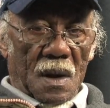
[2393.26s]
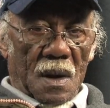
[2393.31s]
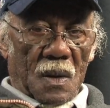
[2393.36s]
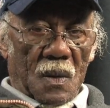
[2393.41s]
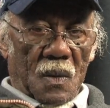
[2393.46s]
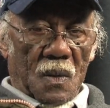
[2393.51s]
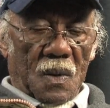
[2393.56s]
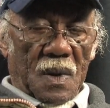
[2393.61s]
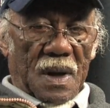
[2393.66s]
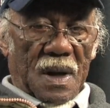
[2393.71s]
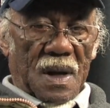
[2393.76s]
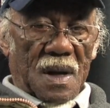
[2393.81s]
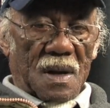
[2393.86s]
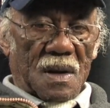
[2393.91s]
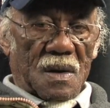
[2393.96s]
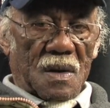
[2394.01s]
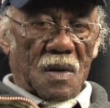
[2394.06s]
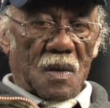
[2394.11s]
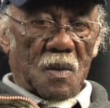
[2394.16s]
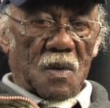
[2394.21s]
Well,
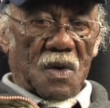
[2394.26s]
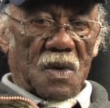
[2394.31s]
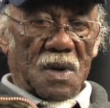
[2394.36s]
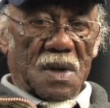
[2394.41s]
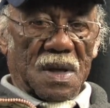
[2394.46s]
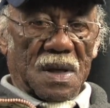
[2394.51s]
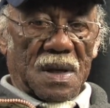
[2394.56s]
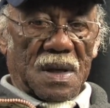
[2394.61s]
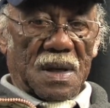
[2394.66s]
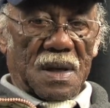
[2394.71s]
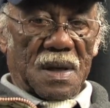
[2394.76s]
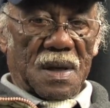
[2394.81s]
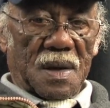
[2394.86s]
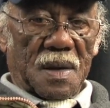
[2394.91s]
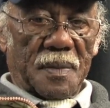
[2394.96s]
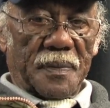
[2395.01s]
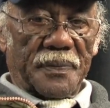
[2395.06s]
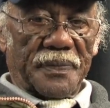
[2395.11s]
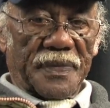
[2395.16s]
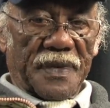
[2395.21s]
no more than
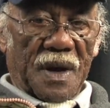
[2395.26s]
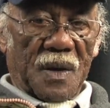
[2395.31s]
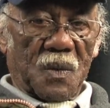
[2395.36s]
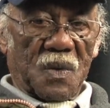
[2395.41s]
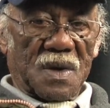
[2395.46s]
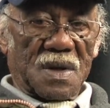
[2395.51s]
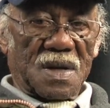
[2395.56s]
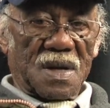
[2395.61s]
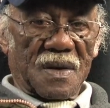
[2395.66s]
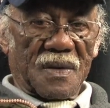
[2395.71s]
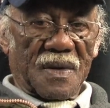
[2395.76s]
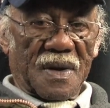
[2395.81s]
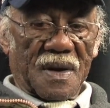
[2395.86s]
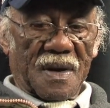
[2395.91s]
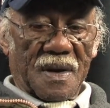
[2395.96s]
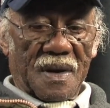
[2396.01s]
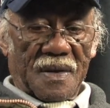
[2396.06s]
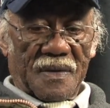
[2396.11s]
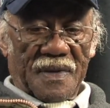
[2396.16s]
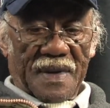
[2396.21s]
I wish they
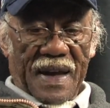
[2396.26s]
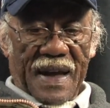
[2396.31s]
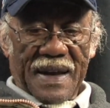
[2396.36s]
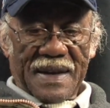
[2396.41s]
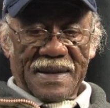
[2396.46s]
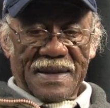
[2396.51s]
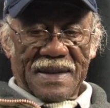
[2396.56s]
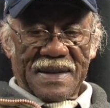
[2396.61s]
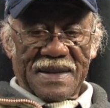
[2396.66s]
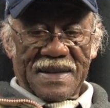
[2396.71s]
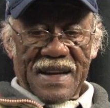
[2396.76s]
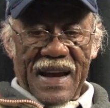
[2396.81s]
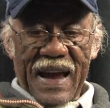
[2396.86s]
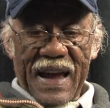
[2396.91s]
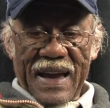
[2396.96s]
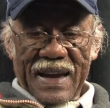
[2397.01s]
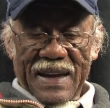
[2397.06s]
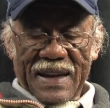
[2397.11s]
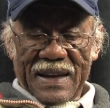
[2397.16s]
could have gotten Jack,